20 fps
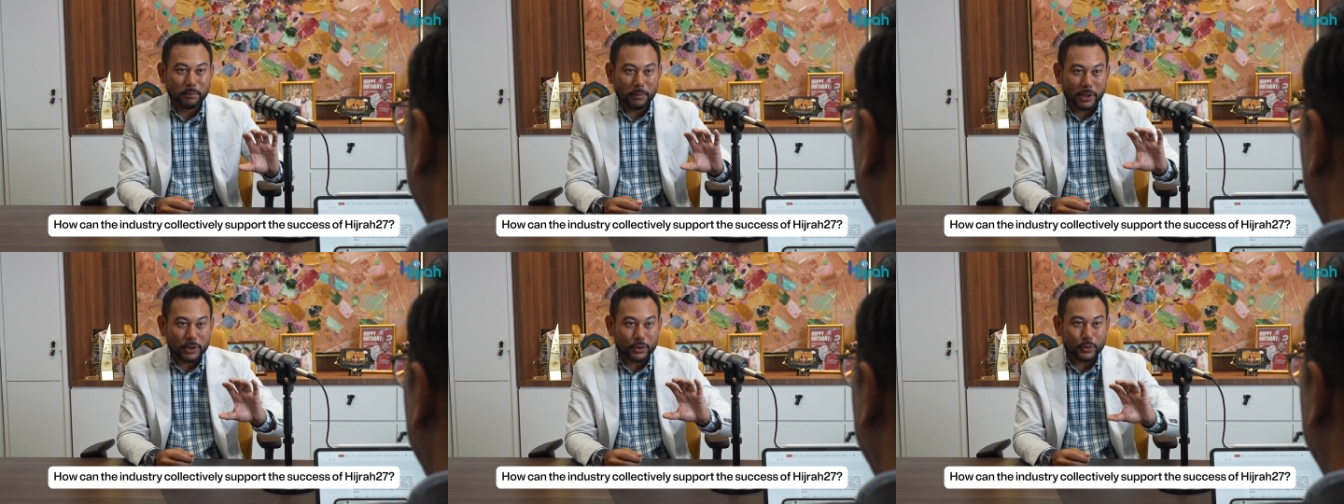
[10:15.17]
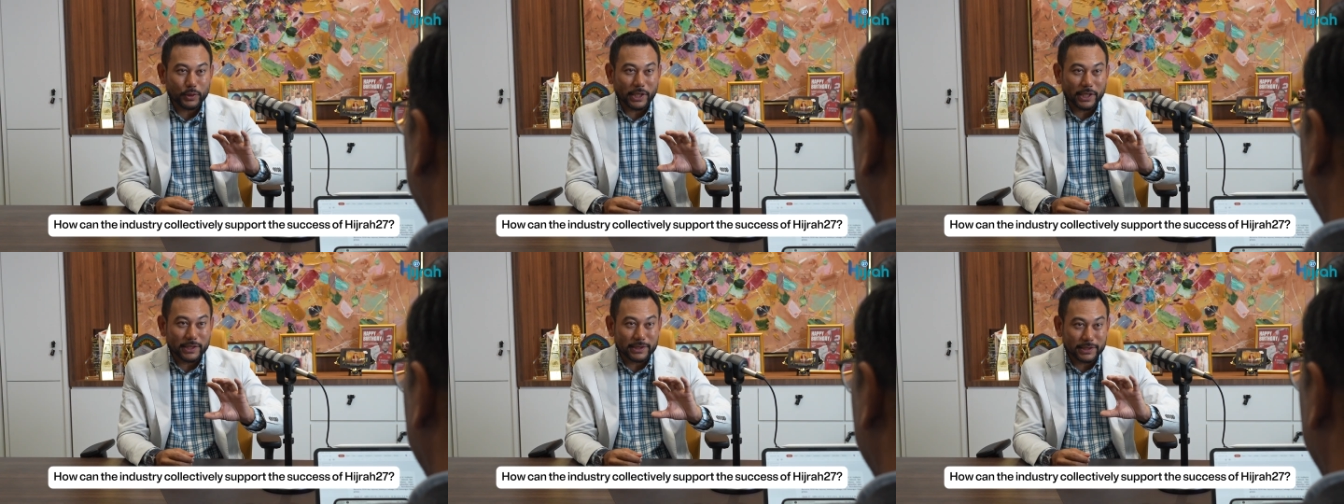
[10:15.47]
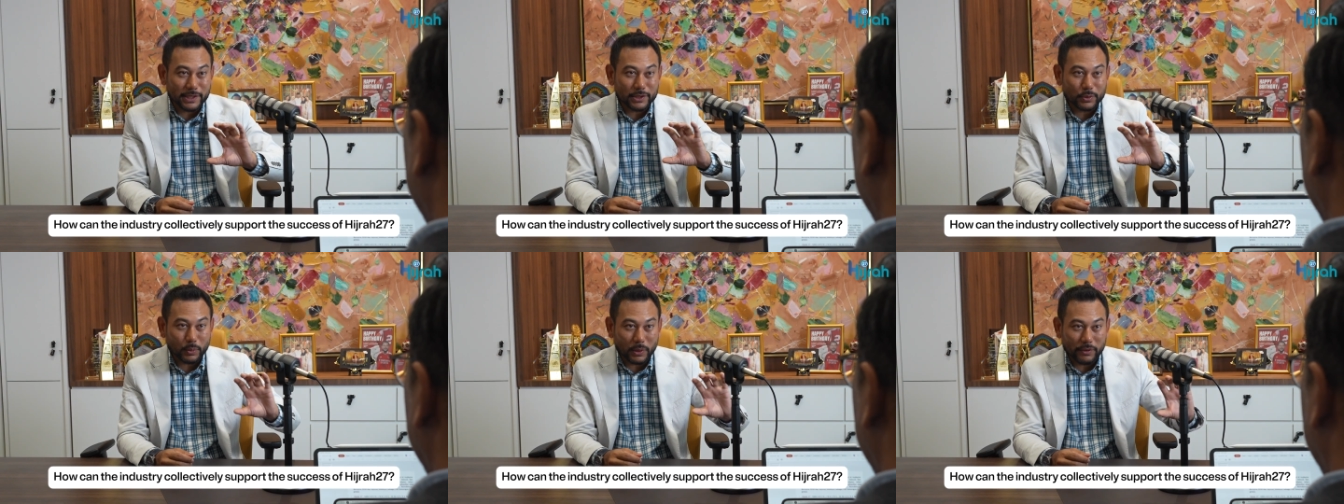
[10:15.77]
make sure that it's
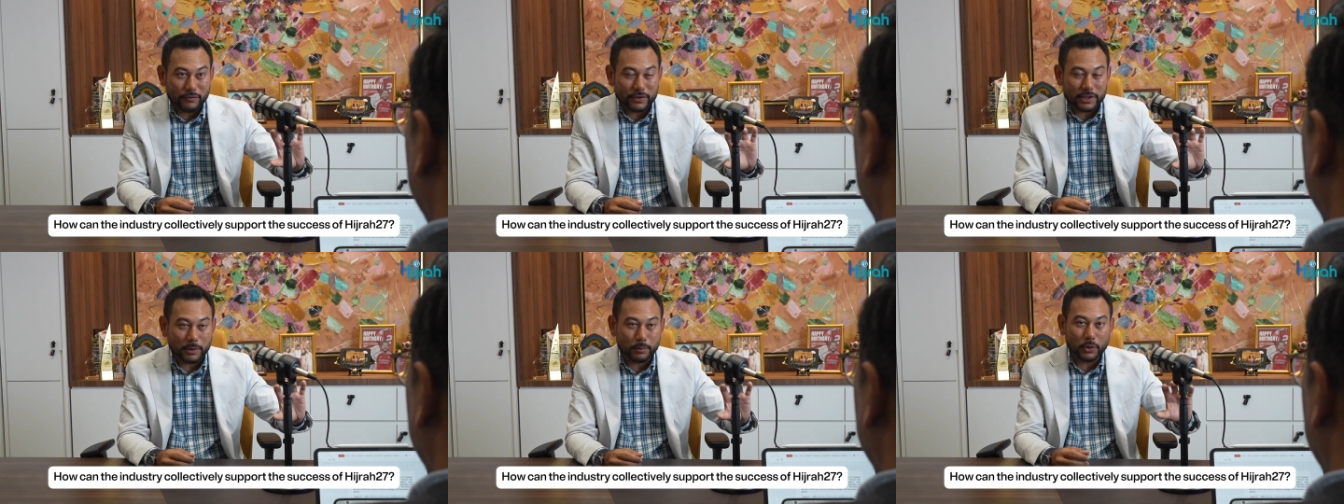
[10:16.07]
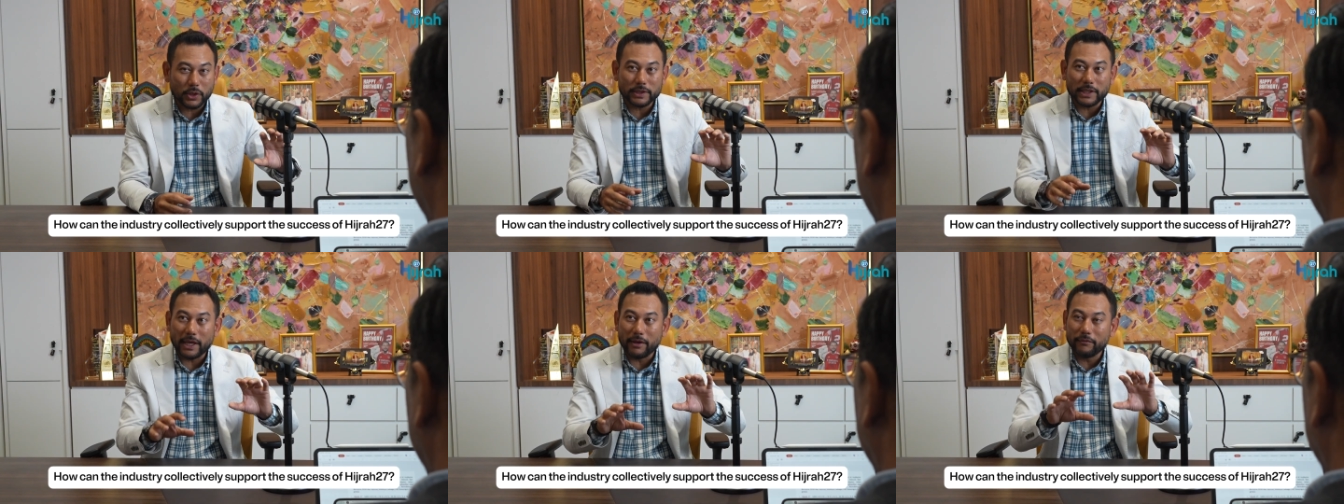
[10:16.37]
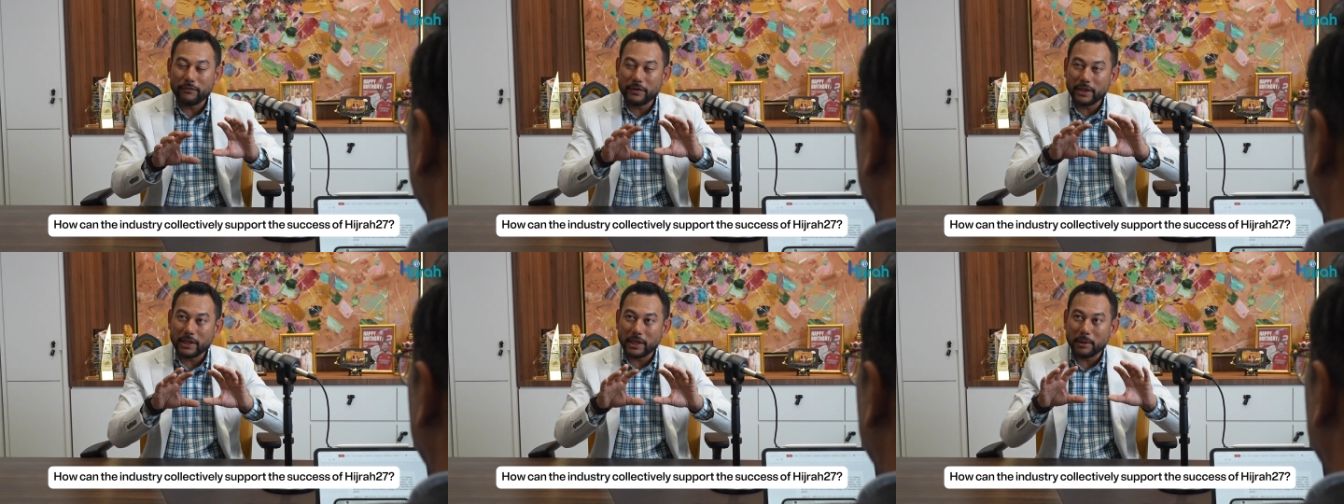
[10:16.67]
just one vision, because
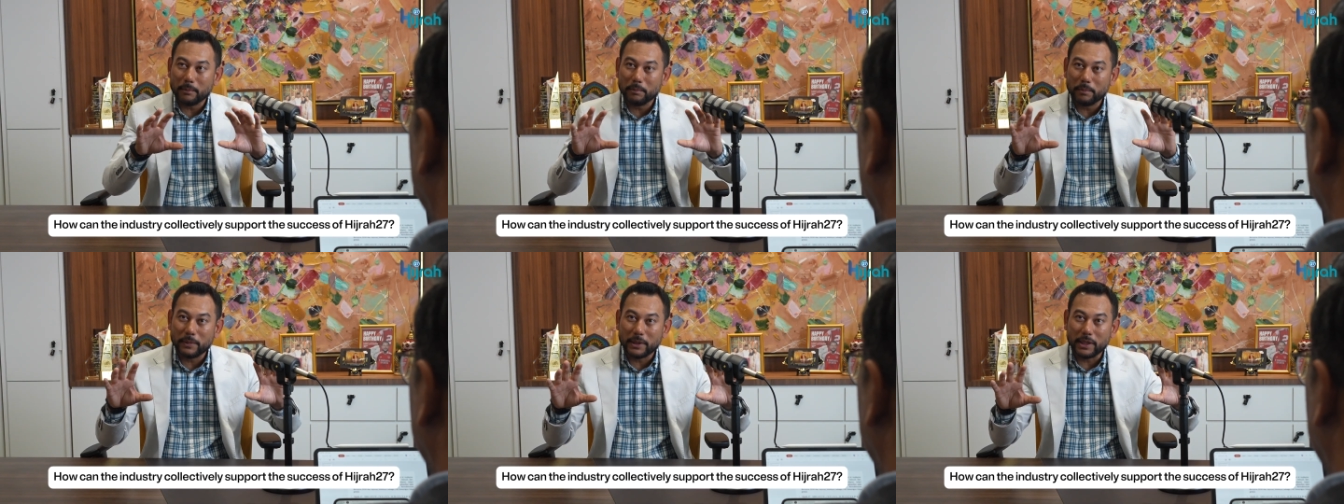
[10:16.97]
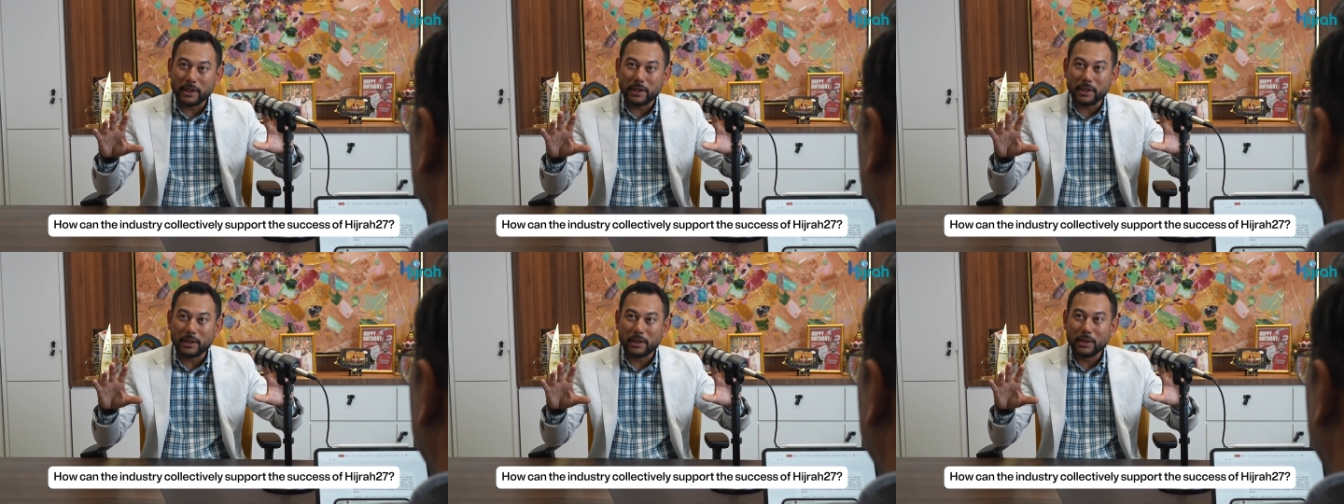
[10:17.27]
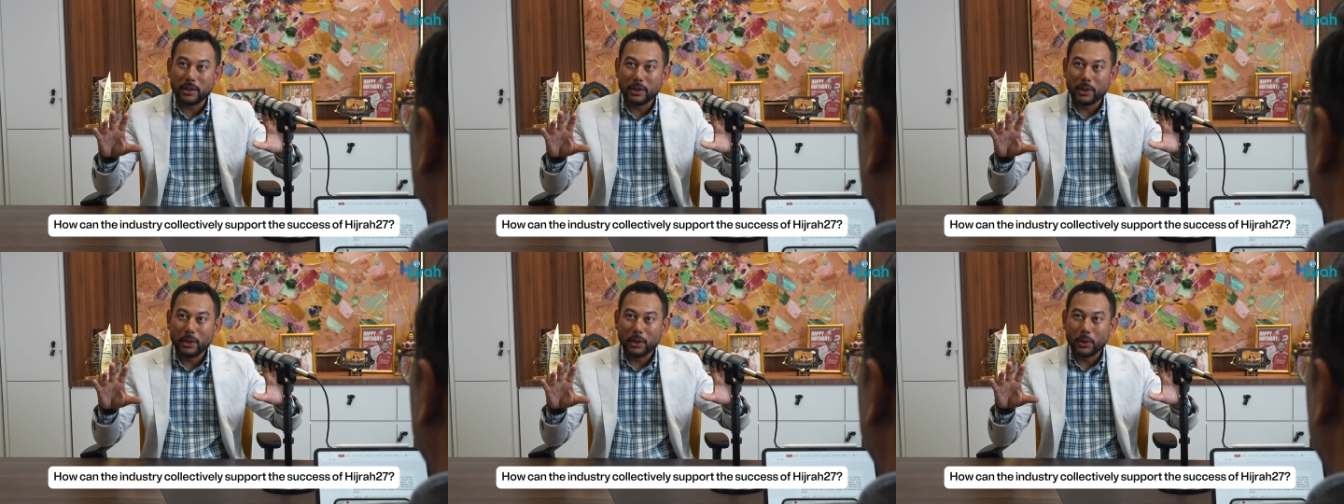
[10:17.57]
every company